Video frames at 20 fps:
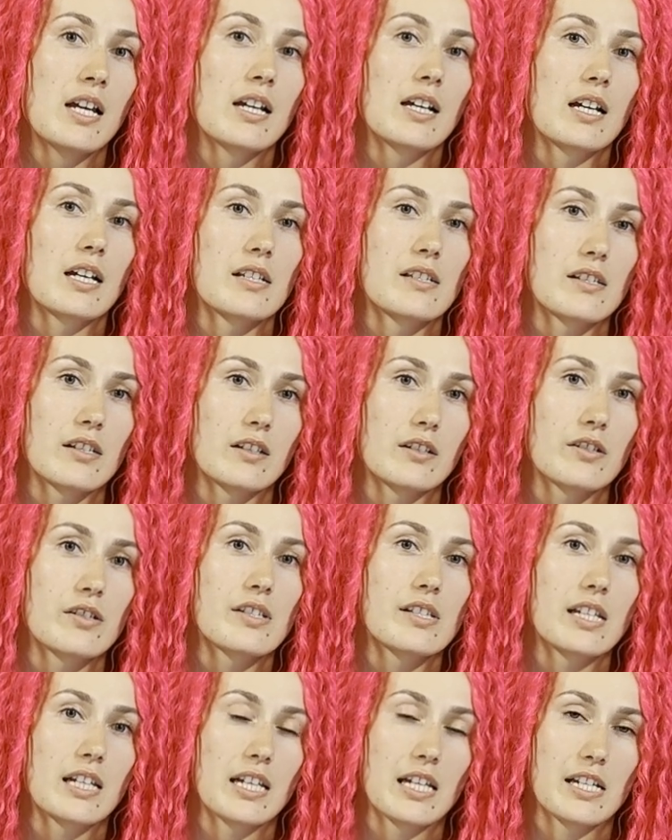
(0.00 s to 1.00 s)
consider
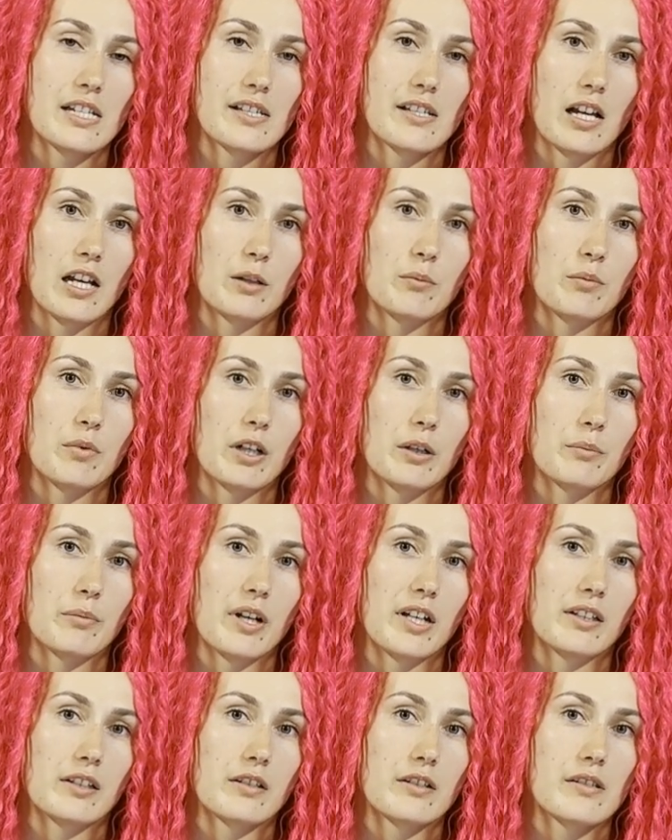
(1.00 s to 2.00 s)
sticky sidebar
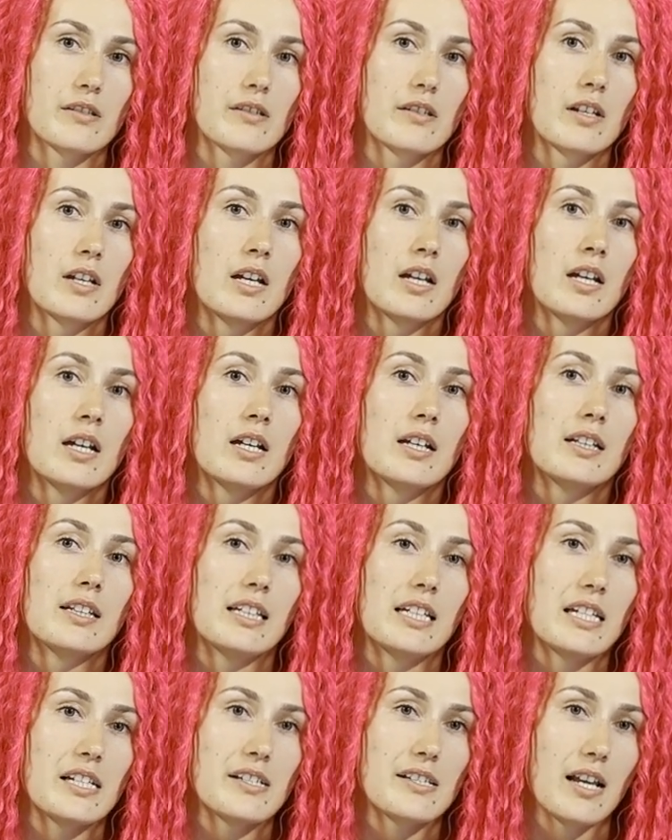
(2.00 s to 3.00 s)
banners.
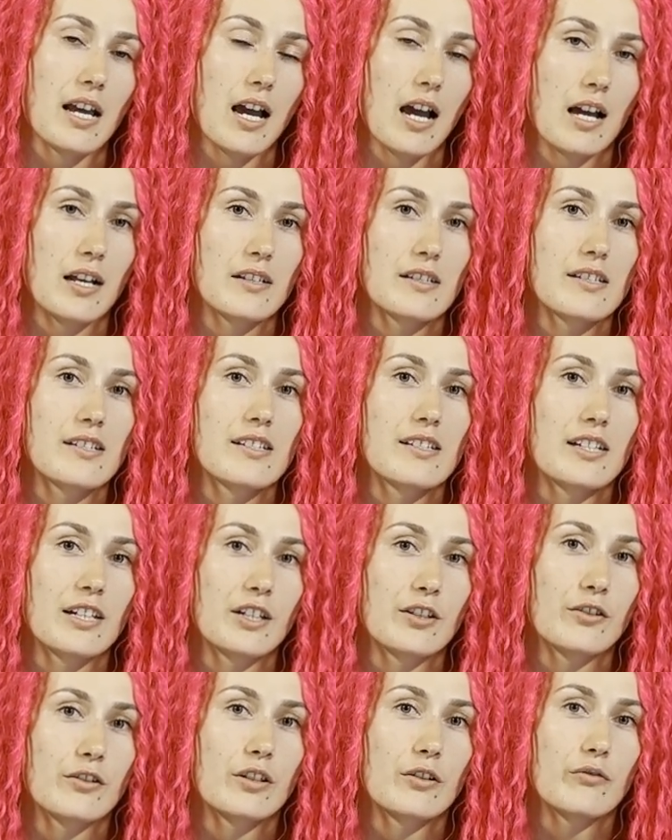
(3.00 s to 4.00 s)
These ads stick
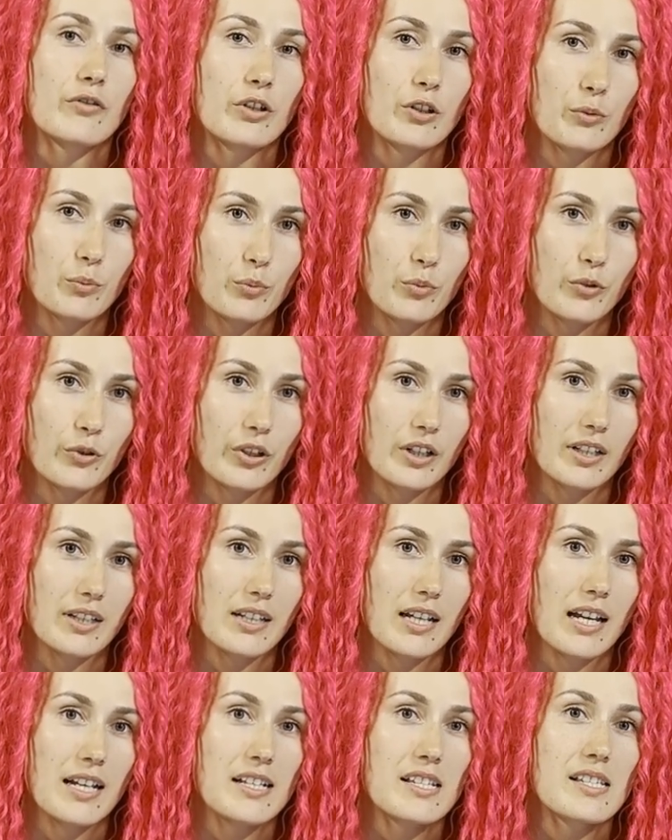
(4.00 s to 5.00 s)
to the viewport
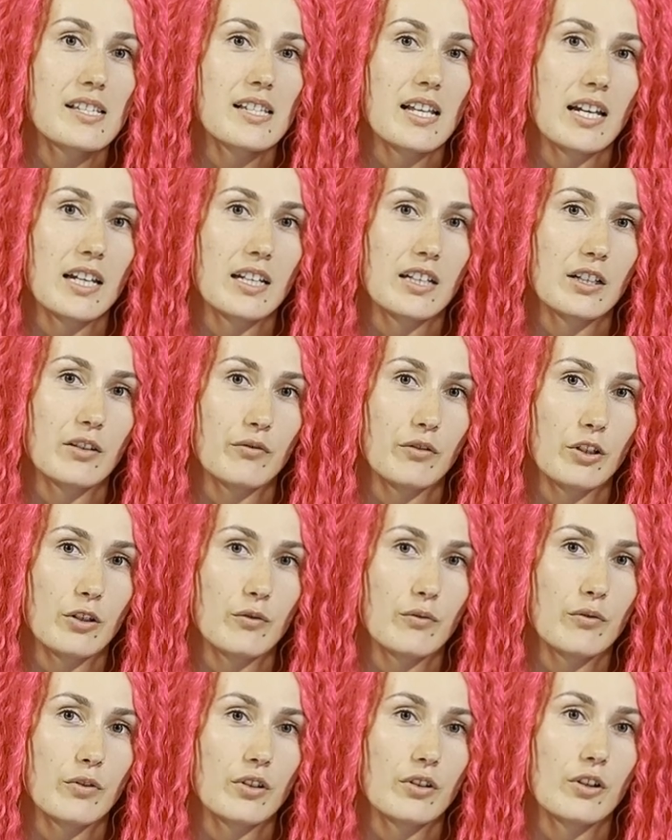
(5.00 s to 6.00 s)
and stay in the view
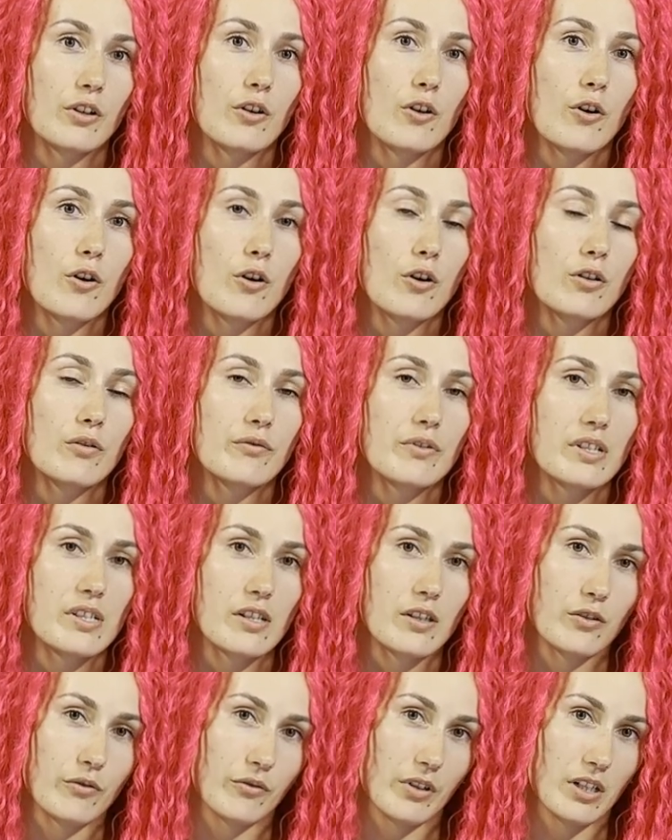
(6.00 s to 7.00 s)
for the whole
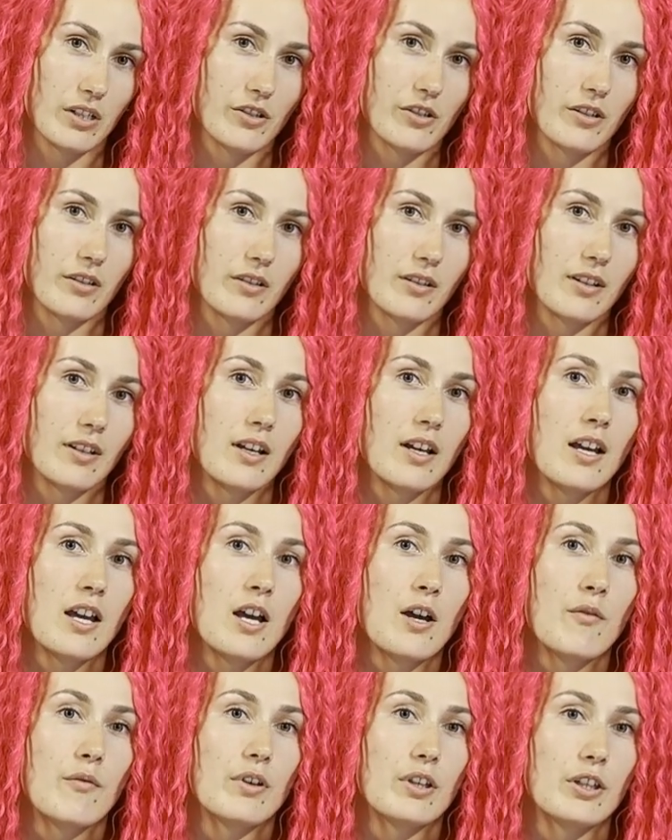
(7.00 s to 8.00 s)
visit duration.
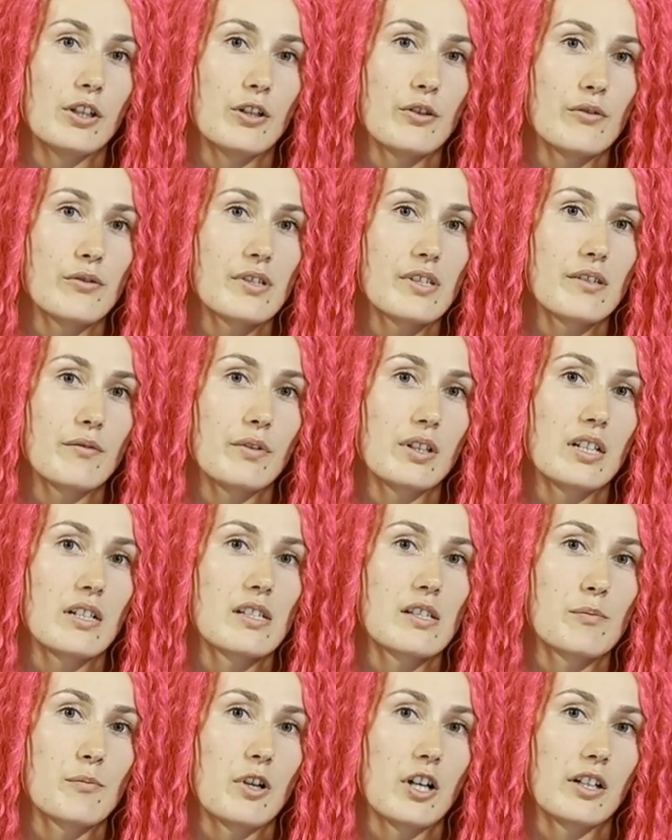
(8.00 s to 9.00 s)
When used with a
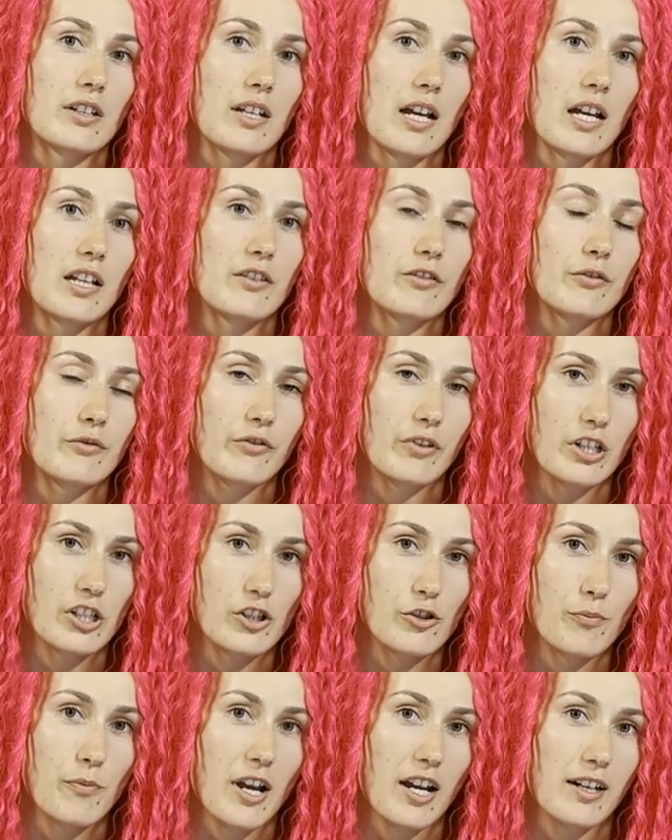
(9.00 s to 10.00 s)
smart ad
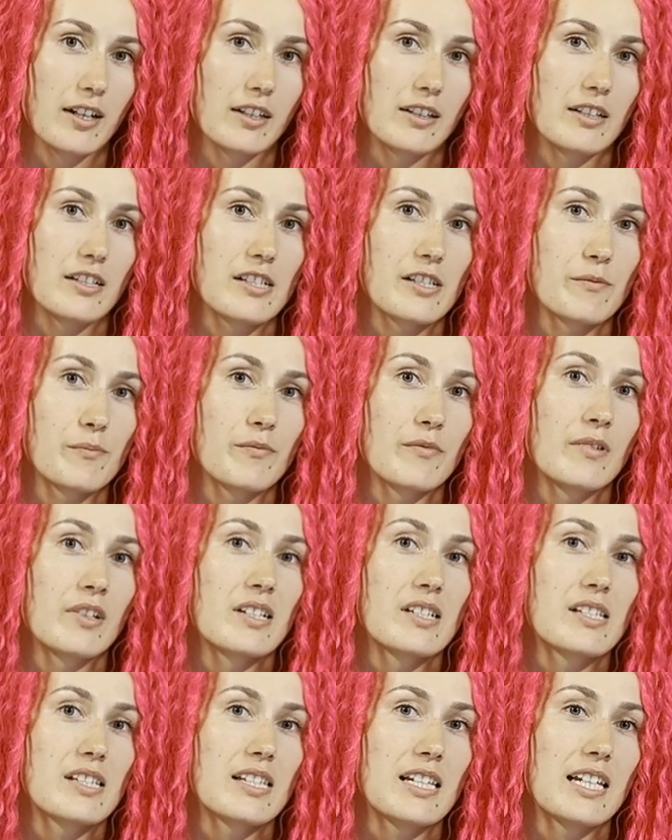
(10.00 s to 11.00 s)
refresh mechanism,
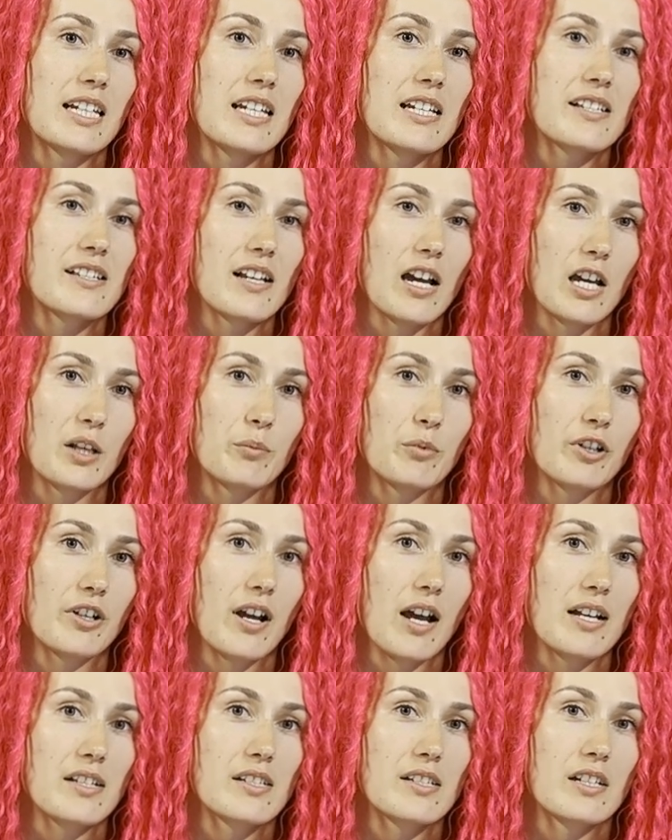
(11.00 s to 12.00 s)
sticky sidebar
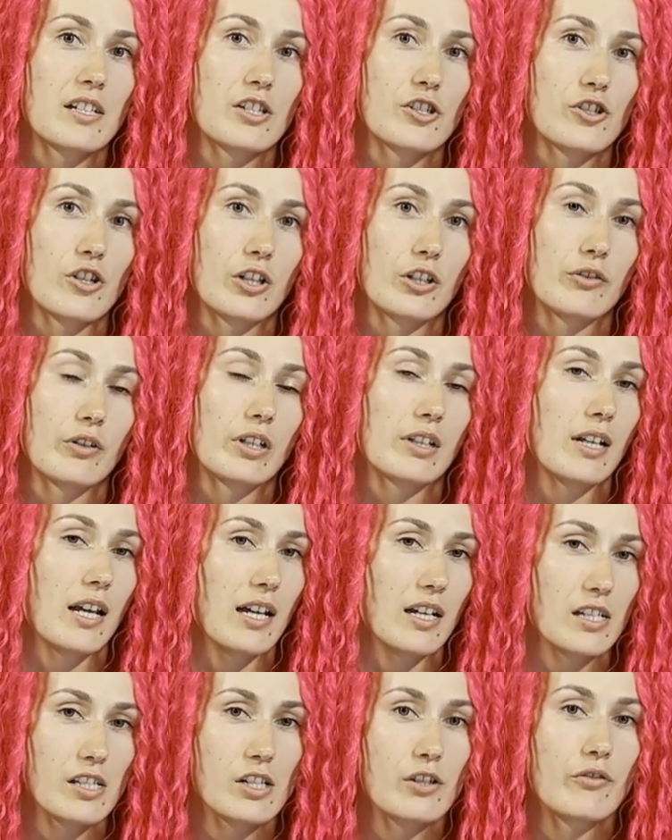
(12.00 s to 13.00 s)
ads can generate
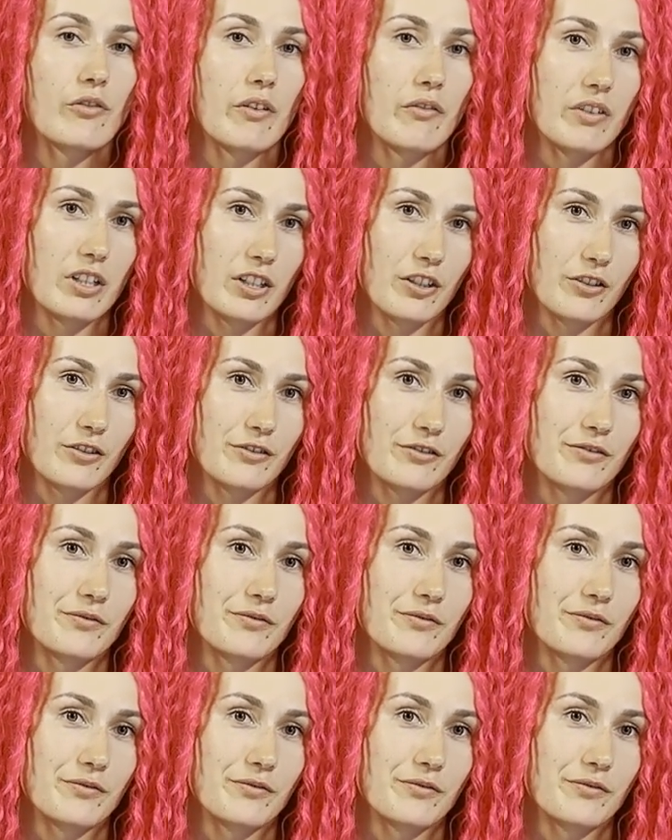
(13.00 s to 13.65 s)
extra revenue.